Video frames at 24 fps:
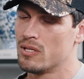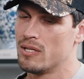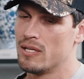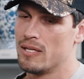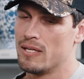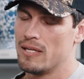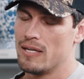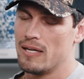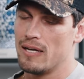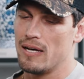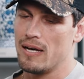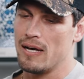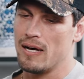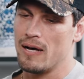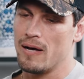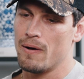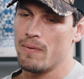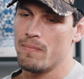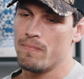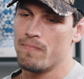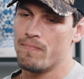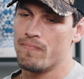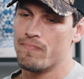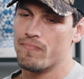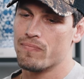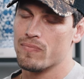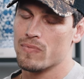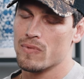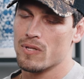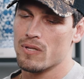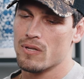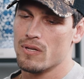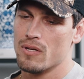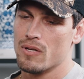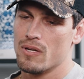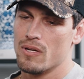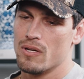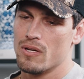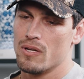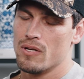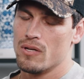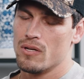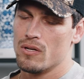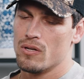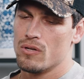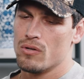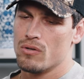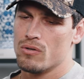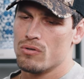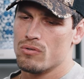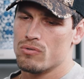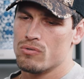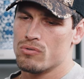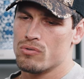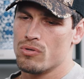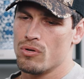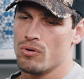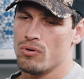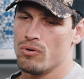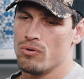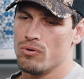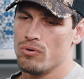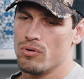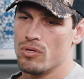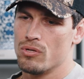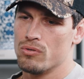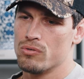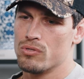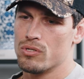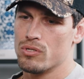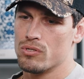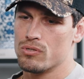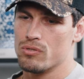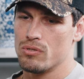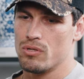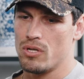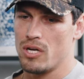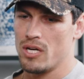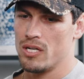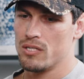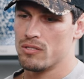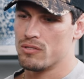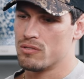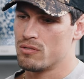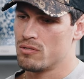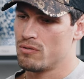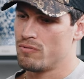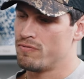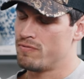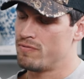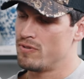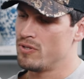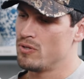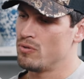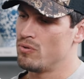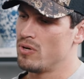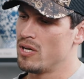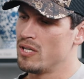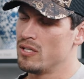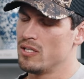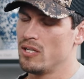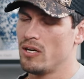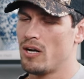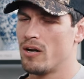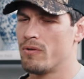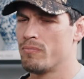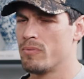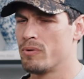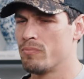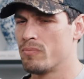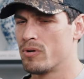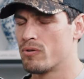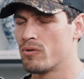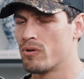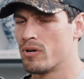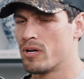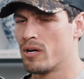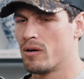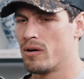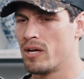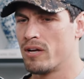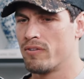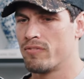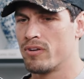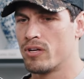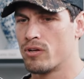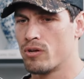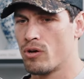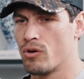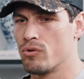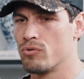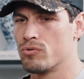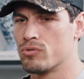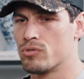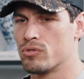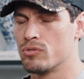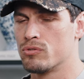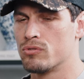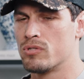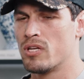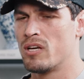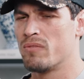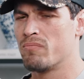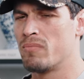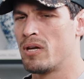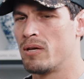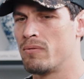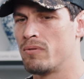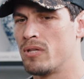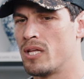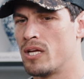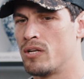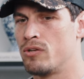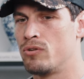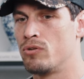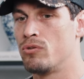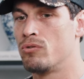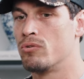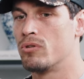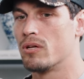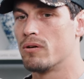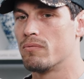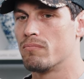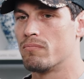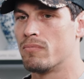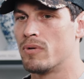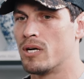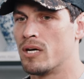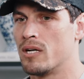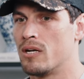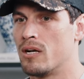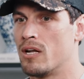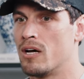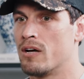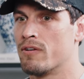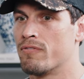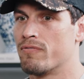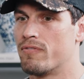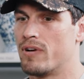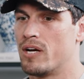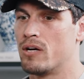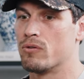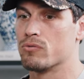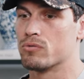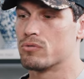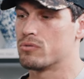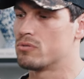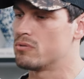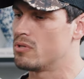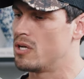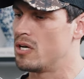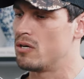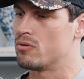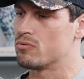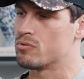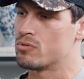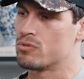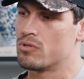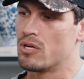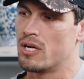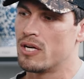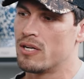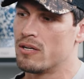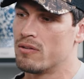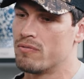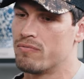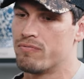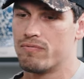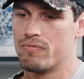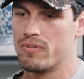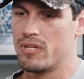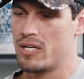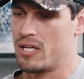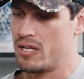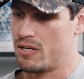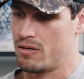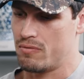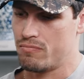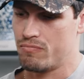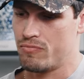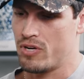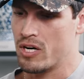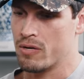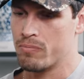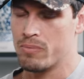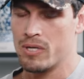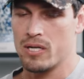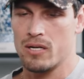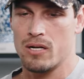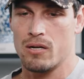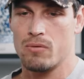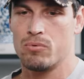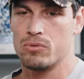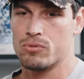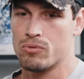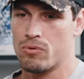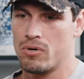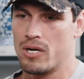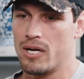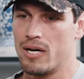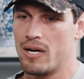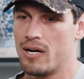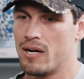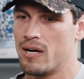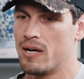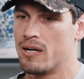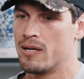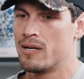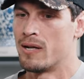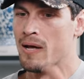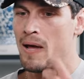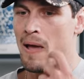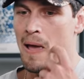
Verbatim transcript: Yeah. Um, so it was just nice to feel. And then I remember growing up having coaches that maybe they knew that my life outs, outside of that rugby club was quite hard.